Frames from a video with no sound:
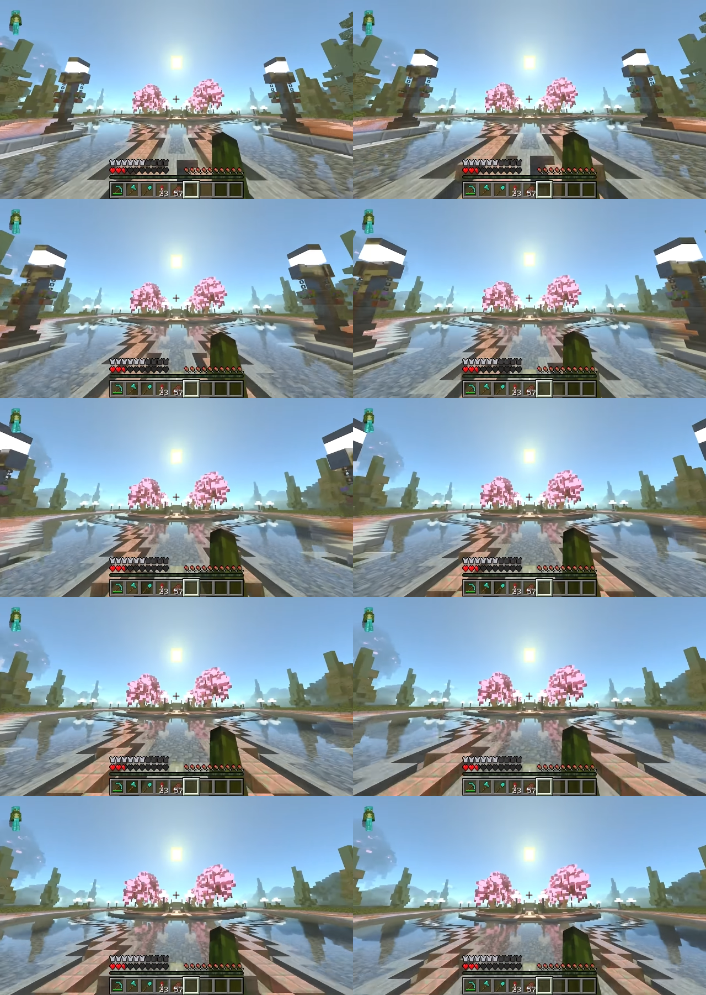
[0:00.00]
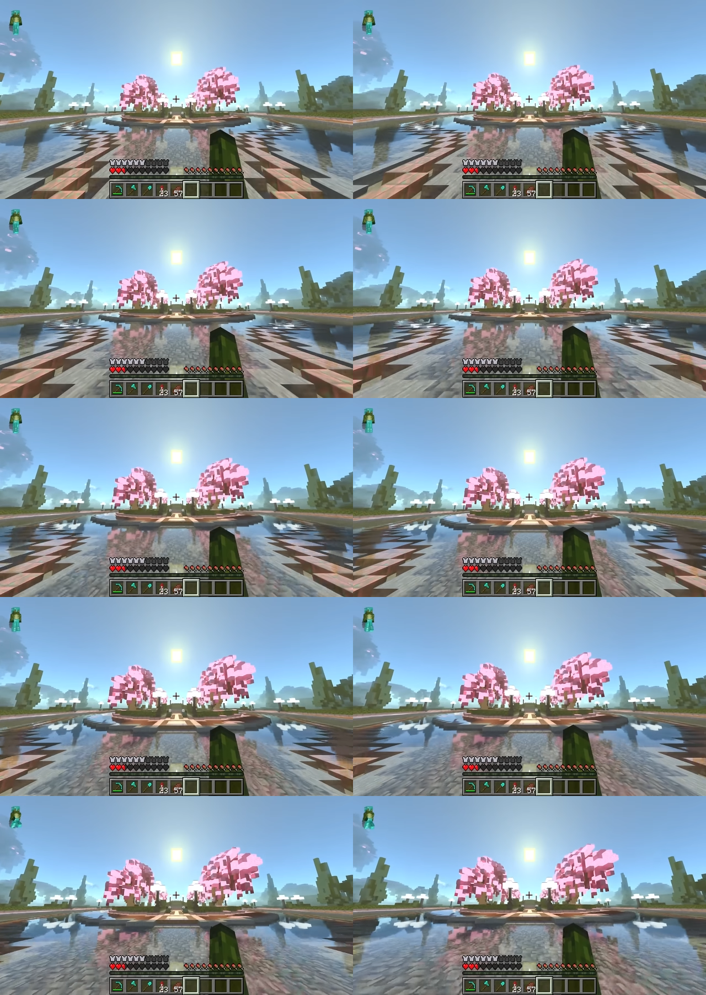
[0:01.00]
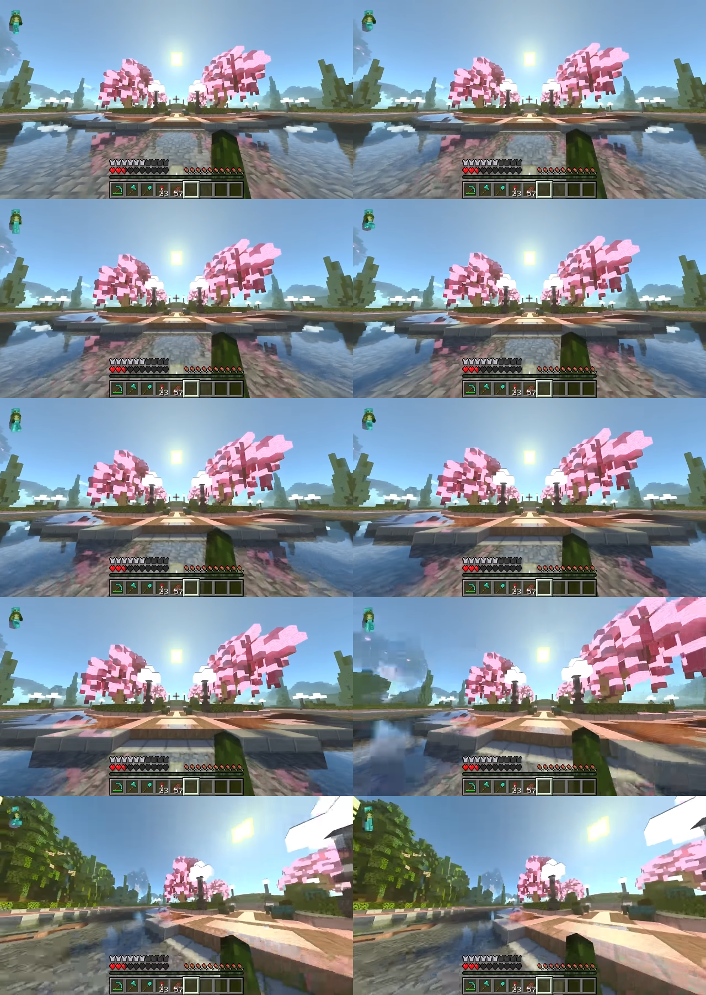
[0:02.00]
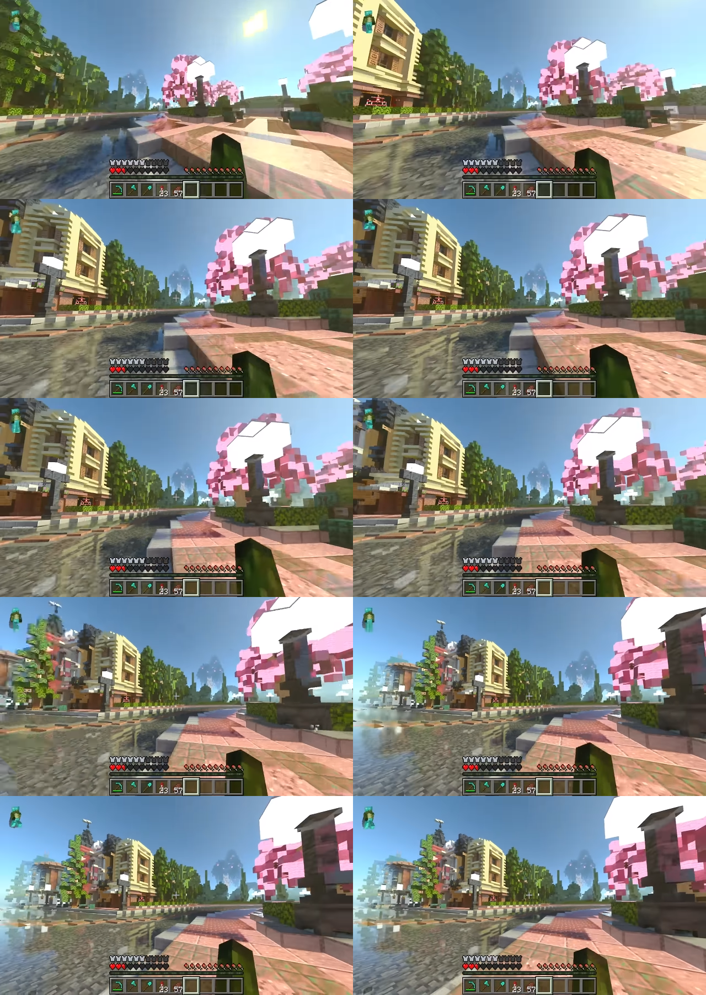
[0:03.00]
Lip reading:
[unreadable: no face in view]